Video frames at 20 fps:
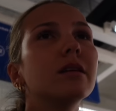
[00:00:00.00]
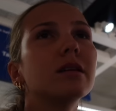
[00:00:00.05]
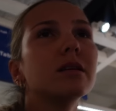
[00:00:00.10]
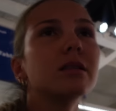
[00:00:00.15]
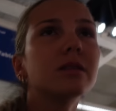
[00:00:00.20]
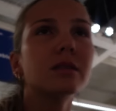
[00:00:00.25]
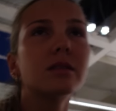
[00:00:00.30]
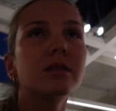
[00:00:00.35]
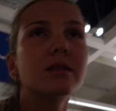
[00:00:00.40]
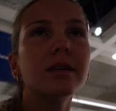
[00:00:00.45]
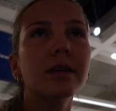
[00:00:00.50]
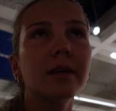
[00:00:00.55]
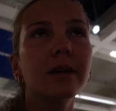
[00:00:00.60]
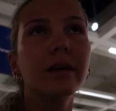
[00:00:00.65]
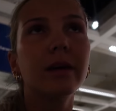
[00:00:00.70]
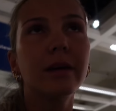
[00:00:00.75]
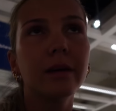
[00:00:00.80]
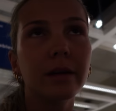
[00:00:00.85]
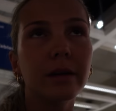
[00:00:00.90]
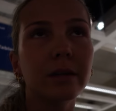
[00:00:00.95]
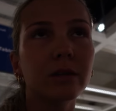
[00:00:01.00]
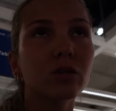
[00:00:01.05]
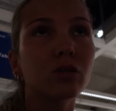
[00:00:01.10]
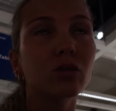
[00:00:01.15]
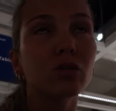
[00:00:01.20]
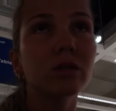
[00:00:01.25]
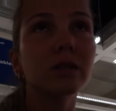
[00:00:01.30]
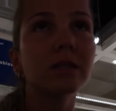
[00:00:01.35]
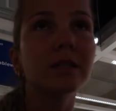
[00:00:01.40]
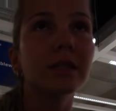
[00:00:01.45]
This is
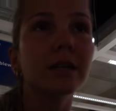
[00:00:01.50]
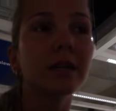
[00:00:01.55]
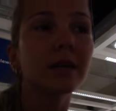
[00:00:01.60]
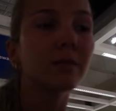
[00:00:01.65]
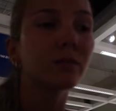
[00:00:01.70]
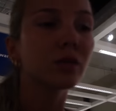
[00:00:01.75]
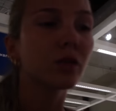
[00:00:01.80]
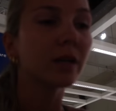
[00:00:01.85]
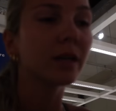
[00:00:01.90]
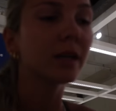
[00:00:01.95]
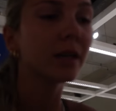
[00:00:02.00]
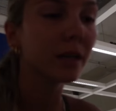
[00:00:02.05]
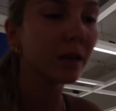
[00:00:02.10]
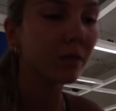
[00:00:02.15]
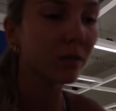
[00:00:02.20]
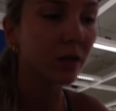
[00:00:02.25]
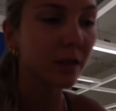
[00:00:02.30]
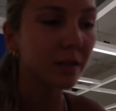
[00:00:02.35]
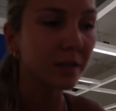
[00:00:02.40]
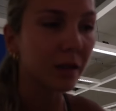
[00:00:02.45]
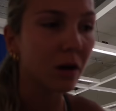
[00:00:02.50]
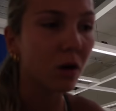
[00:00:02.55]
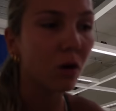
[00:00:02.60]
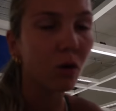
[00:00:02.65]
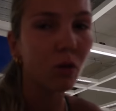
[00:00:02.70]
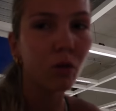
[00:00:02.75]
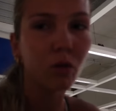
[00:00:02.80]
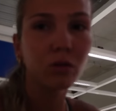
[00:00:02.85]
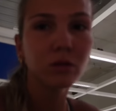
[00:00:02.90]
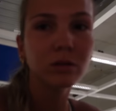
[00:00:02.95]
exhausting. So I can't give you guys like a
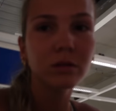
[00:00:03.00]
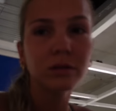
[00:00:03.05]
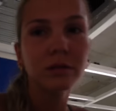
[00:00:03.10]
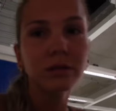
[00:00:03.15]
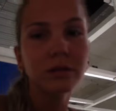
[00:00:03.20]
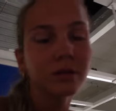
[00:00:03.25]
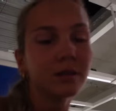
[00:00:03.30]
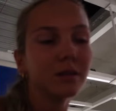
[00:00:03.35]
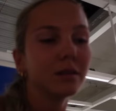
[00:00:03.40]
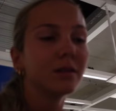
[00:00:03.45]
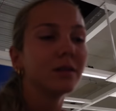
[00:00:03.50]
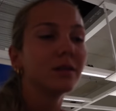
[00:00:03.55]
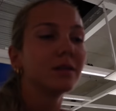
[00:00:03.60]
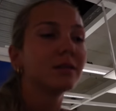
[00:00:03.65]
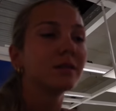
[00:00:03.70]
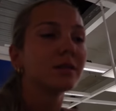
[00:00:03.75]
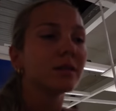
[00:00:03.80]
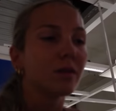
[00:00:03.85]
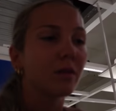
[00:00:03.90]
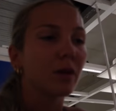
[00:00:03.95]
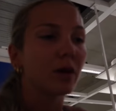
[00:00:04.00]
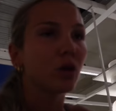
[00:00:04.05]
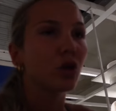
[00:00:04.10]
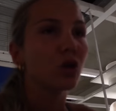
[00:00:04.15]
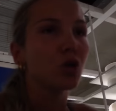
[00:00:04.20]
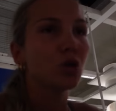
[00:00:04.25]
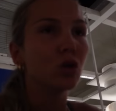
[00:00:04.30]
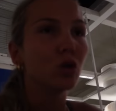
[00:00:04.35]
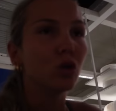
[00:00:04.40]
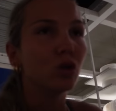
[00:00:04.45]
haul. It's going to be a
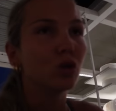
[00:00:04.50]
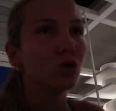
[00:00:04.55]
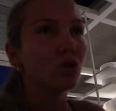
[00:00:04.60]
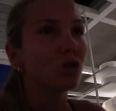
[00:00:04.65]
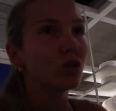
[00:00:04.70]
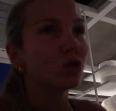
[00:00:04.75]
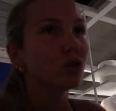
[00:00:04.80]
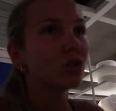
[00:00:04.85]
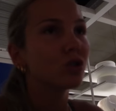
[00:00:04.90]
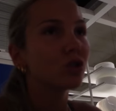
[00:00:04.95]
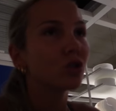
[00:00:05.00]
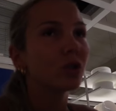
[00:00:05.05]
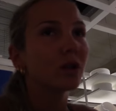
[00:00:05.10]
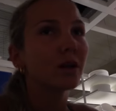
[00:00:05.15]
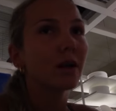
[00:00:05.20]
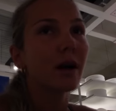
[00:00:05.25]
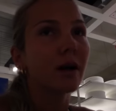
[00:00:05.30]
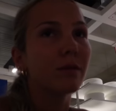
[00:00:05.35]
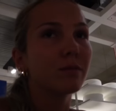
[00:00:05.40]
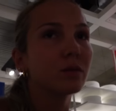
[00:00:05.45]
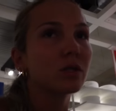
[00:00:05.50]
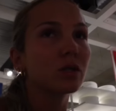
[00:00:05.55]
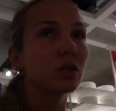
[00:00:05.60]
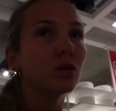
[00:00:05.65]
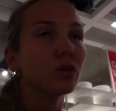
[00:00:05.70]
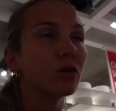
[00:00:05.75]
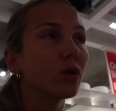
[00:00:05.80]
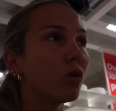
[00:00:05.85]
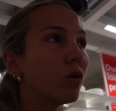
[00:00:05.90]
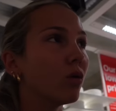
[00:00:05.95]
huge,
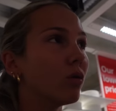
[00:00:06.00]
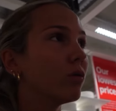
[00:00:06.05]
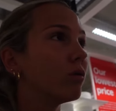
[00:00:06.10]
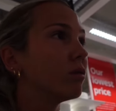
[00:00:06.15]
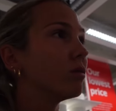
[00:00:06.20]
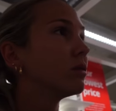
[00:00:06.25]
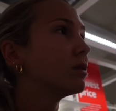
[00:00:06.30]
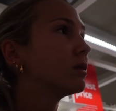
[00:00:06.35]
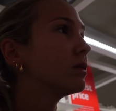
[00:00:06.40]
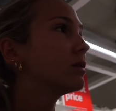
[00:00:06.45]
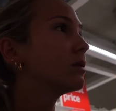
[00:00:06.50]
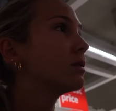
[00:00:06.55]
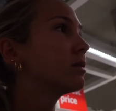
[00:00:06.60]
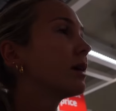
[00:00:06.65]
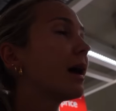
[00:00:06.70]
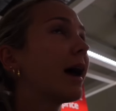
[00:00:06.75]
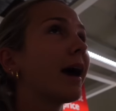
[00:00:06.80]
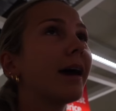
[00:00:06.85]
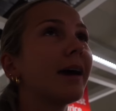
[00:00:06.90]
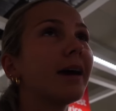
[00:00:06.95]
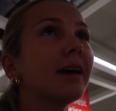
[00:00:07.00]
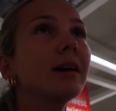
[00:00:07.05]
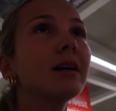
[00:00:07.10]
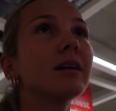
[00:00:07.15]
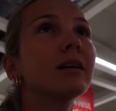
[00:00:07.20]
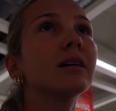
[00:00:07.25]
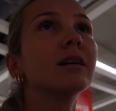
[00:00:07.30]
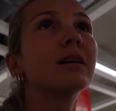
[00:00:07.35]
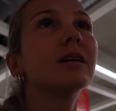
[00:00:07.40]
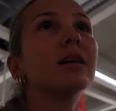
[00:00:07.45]
absolute haul. Hey?
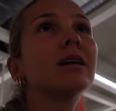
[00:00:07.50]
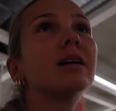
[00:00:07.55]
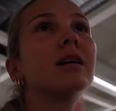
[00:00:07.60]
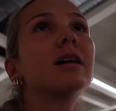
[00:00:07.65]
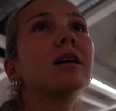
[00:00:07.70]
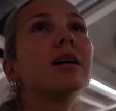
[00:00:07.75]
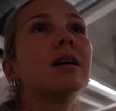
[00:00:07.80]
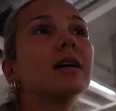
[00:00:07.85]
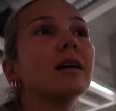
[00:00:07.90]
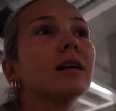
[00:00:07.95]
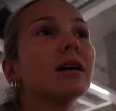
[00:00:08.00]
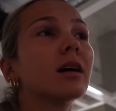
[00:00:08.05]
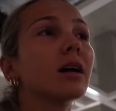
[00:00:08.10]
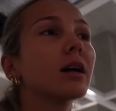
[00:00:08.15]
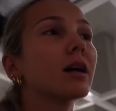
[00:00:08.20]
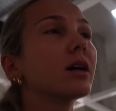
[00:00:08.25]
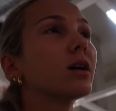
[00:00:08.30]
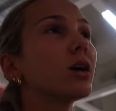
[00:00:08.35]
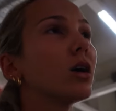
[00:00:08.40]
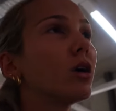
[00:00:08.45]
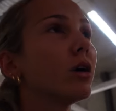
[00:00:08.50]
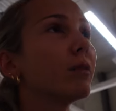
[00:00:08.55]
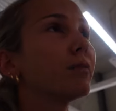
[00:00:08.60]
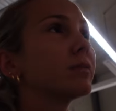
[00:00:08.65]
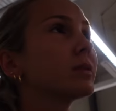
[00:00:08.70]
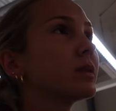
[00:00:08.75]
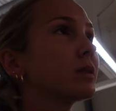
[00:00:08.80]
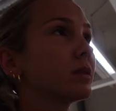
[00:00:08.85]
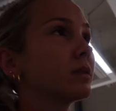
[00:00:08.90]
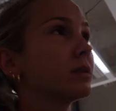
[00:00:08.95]

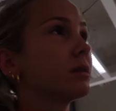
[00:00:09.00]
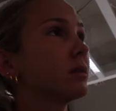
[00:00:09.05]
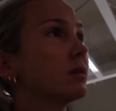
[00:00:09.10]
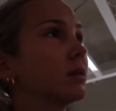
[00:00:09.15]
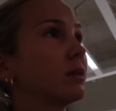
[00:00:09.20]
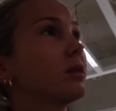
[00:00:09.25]
Cups.